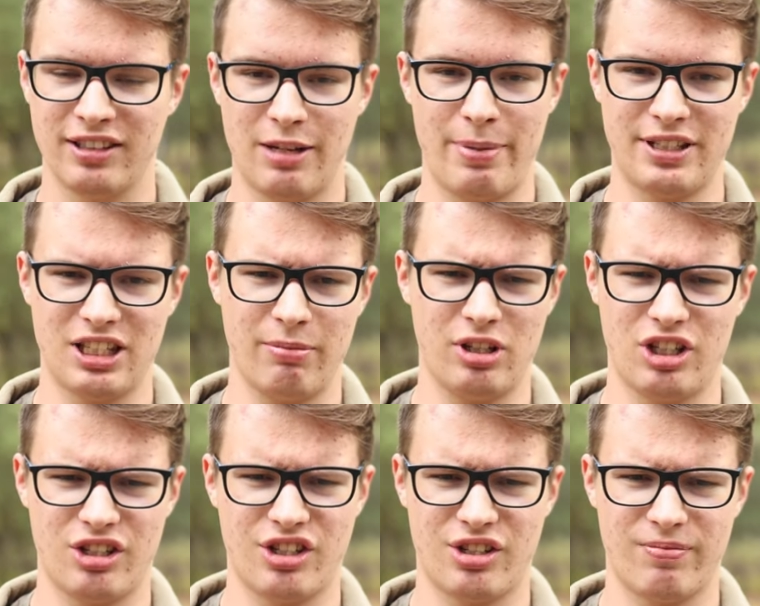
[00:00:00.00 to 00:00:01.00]
The best
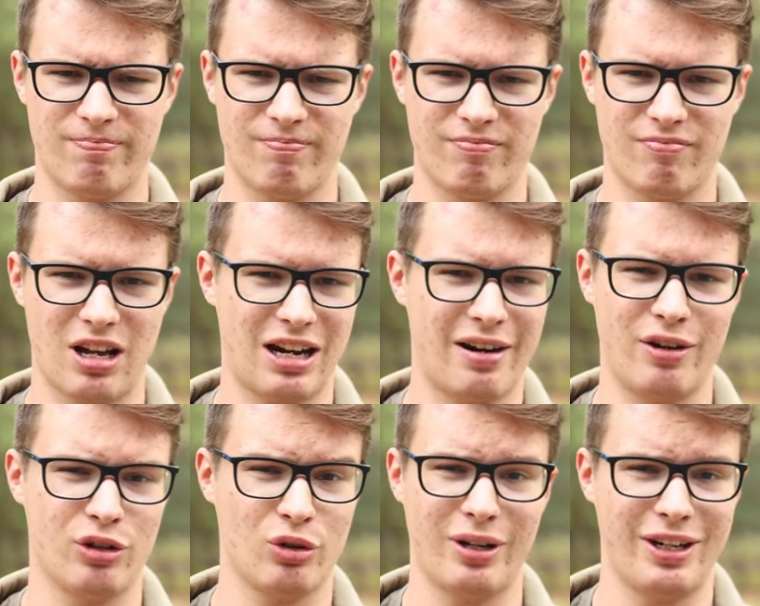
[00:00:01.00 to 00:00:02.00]
images are
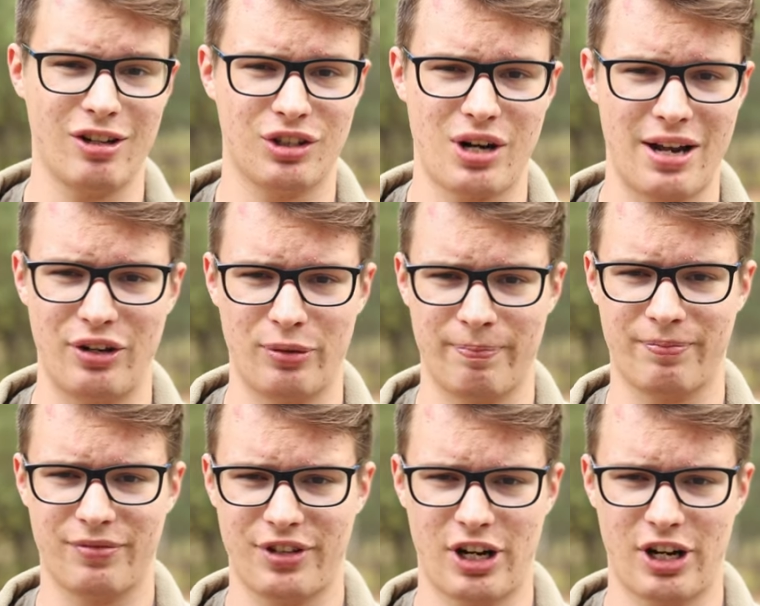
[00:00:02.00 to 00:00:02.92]
usually not random.